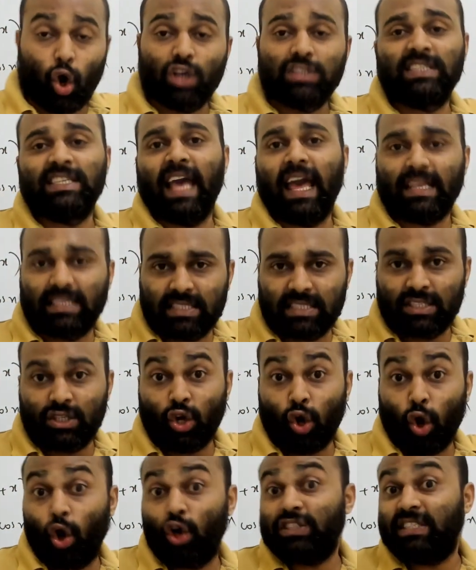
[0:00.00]

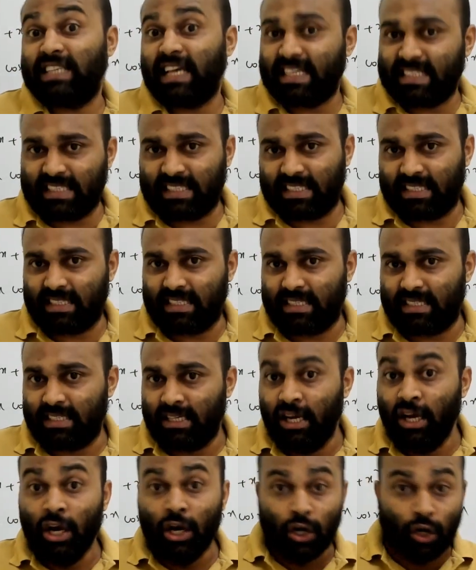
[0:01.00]
x,
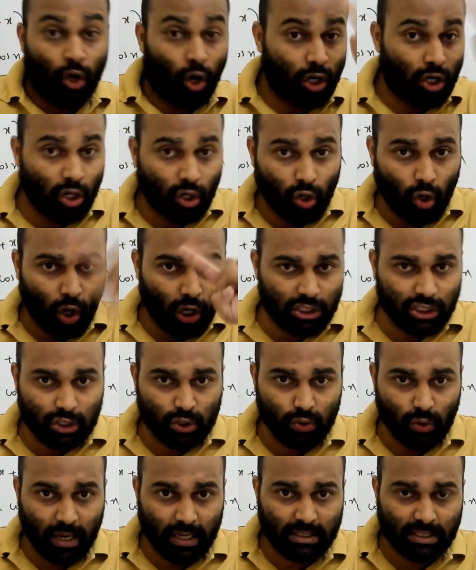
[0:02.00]
not to cos
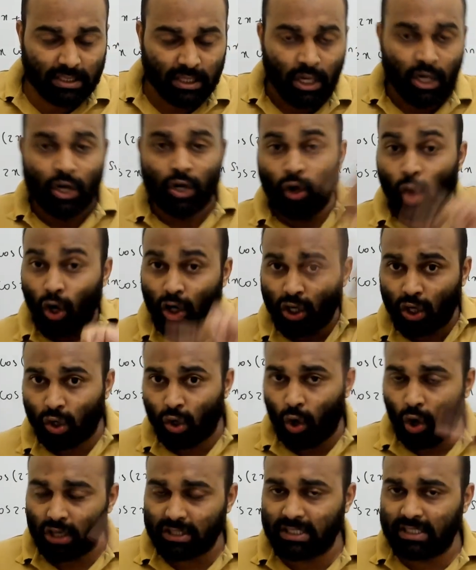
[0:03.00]
2x, not to
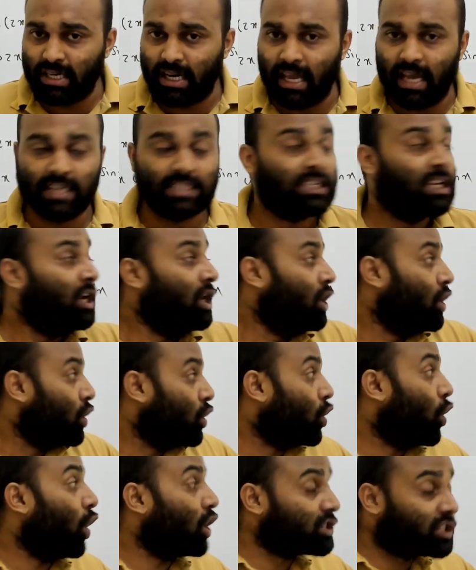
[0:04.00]
cos 3x.
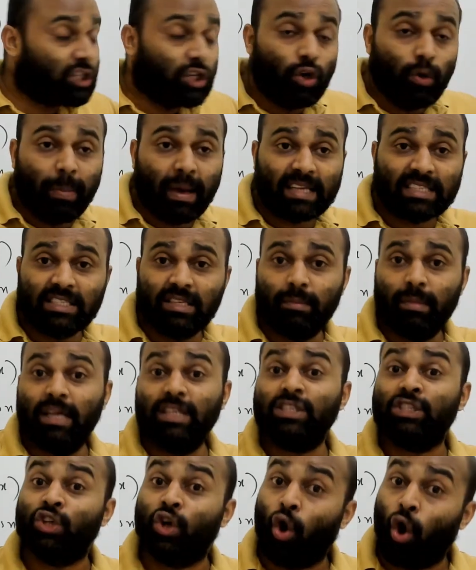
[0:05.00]
Cos cube x
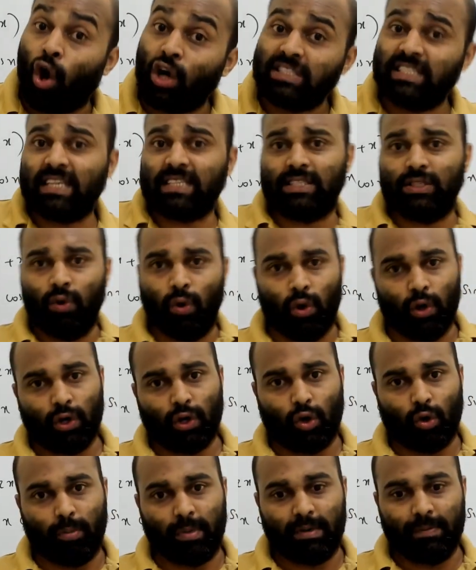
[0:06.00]
means cos x whole
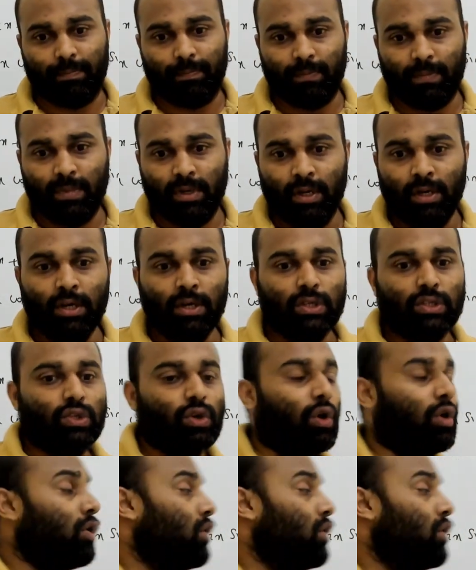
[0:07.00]
cube. So